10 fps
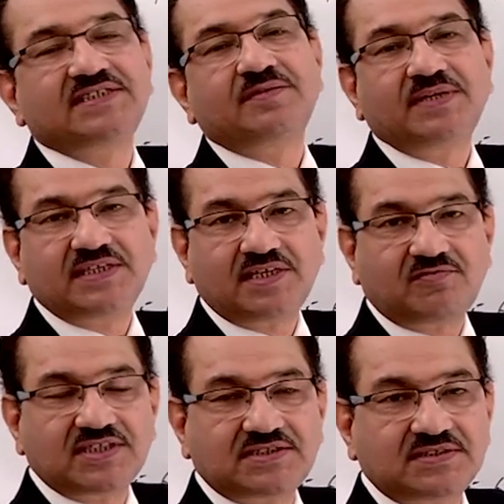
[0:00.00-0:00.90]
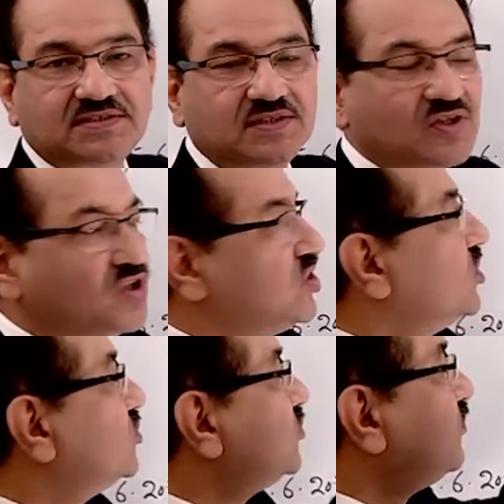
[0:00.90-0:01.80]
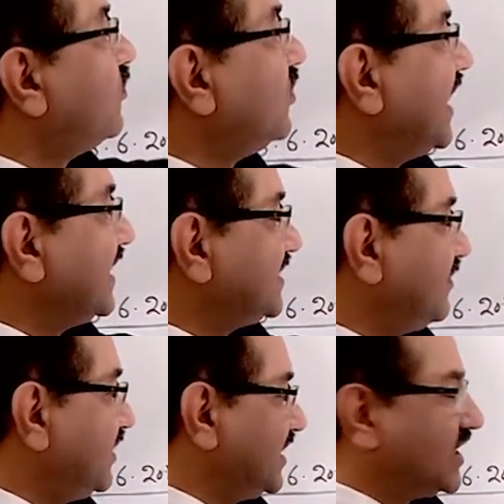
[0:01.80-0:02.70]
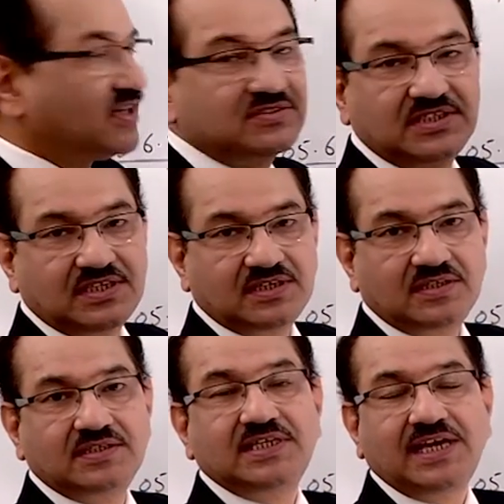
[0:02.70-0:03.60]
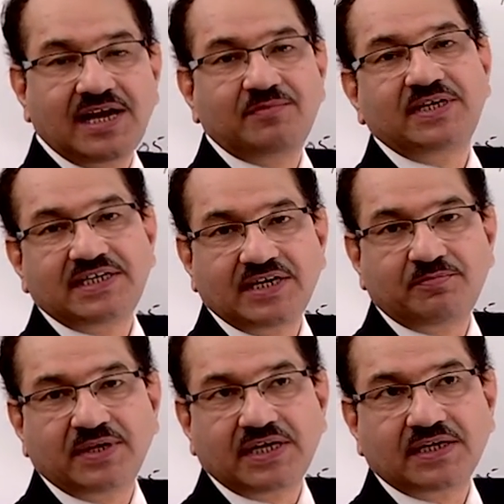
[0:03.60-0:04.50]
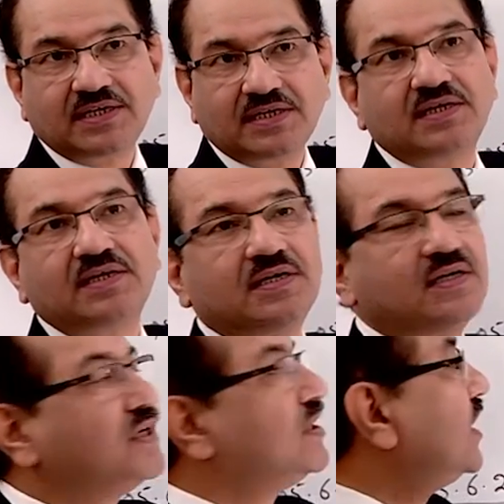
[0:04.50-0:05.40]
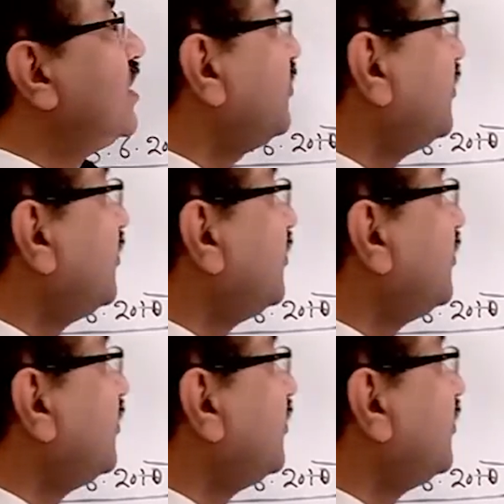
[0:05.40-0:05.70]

is given in the questions. So 4,70,000, the liability appearing. Now